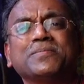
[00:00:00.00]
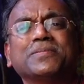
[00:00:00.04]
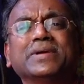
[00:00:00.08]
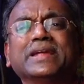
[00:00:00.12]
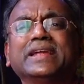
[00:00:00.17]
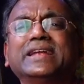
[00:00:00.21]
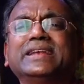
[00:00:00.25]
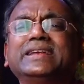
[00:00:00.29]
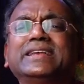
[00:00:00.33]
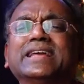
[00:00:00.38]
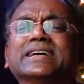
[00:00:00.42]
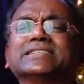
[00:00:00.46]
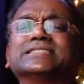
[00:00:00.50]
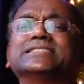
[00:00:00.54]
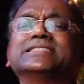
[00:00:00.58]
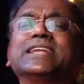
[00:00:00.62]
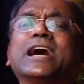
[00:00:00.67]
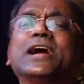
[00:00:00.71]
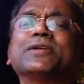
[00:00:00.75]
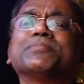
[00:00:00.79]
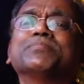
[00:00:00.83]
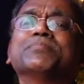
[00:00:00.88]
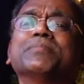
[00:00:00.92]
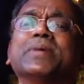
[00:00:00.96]
It does
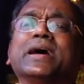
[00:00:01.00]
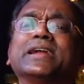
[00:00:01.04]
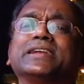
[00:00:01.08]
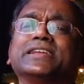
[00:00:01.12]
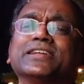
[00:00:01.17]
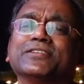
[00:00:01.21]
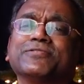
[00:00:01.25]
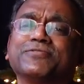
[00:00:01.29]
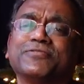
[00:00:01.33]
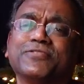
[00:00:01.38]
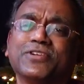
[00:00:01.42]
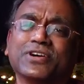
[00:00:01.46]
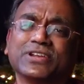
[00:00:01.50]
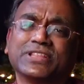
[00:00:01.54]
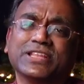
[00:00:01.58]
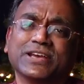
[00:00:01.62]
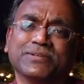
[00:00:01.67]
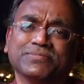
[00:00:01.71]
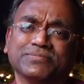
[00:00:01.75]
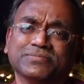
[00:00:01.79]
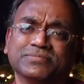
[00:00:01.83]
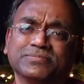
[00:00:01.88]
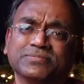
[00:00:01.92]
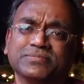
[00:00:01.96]
not matter for them.
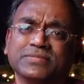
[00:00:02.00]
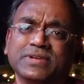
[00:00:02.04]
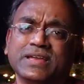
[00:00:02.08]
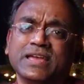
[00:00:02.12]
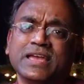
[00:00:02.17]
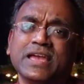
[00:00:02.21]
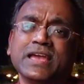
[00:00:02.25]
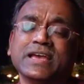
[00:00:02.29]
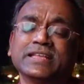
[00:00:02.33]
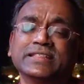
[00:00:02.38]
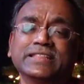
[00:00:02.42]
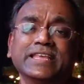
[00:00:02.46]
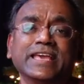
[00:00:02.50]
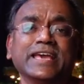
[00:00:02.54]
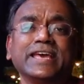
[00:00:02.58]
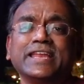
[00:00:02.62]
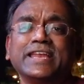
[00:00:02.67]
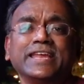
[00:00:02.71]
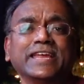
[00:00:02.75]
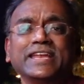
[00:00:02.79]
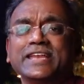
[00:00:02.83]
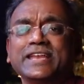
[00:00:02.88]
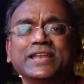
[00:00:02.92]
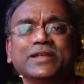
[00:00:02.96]
Their
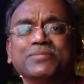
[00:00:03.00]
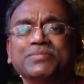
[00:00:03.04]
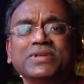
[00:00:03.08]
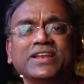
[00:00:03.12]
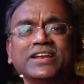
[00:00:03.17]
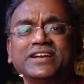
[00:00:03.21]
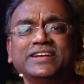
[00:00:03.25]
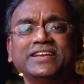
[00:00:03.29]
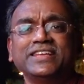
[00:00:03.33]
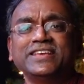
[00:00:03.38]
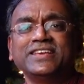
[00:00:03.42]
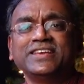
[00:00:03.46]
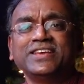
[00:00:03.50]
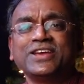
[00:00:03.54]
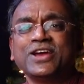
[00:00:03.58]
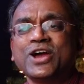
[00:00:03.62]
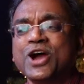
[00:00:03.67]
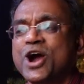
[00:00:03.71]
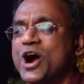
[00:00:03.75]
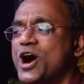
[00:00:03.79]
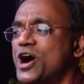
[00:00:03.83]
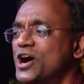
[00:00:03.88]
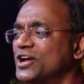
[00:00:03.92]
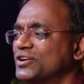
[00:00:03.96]
inability
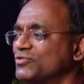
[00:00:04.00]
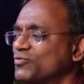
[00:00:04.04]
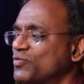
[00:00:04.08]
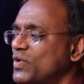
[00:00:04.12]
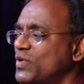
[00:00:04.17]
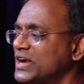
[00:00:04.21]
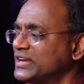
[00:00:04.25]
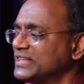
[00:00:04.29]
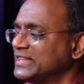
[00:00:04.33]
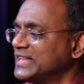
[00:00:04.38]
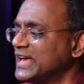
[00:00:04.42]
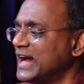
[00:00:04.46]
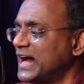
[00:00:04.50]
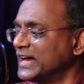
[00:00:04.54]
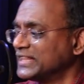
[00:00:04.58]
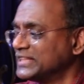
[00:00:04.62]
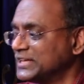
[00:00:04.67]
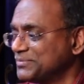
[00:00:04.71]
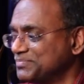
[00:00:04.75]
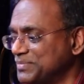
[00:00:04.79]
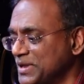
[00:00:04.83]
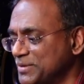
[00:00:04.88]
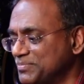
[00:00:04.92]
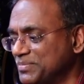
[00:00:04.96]
or what the
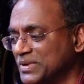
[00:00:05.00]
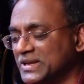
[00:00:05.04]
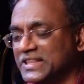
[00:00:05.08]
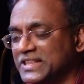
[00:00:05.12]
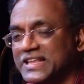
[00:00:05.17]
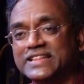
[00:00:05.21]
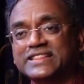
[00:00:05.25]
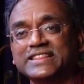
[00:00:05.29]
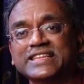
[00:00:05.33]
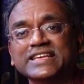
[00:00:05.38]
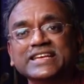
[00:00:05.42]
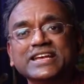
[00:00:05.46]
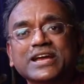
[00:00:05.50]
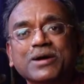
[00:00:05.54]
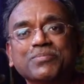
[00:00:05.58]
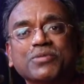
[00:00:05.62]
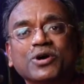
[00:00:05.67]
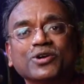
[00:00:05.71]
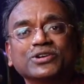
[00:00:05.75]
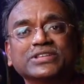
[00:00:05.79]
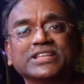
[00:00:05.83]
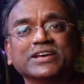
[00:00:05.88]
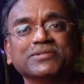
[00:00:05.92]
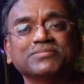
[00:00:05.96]
other people they think
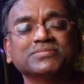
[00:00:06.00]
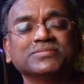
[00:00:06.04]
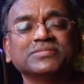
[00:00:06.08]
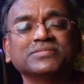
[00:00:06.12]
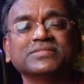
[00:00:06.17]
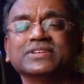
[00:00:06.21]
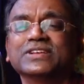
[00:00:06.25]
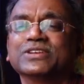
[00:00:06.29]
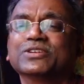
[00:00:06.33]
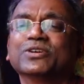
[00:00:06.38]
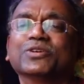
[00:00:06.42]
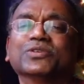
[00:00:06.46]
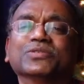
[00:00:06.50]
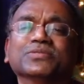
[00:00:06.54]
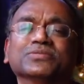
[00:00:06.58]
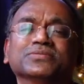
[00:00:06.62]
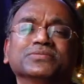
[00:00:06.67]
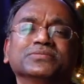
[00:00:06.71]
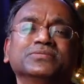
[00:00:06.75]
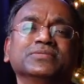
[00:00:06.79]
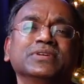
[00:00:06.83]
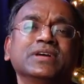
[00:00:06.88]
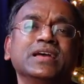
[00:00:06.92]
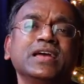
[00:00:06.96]
about them, no.
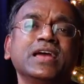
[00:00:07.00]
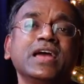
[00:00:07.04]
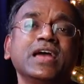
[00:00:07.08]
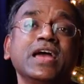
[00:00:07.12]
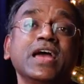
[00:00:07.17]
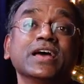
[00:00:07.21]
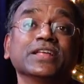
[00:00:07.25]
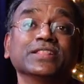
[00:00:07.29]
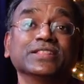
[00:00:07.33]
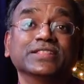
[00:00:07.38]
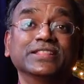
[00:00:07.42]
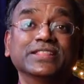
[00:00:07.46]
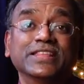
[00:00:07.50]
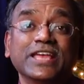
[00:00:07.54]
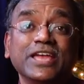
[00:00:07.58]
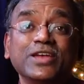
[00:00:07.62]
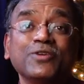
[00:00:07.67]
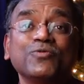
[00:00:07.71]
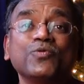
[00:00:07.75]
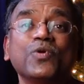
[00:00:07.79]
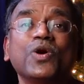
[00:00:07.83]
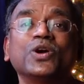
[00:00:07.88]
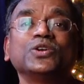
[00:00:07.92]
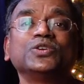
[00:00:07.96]
They
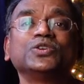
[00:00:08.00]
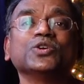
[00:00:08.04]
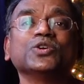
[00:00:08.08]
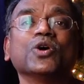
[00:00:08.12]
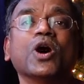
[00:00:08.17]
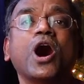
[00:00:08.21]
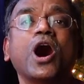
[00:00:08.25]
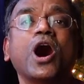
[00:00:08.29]
want to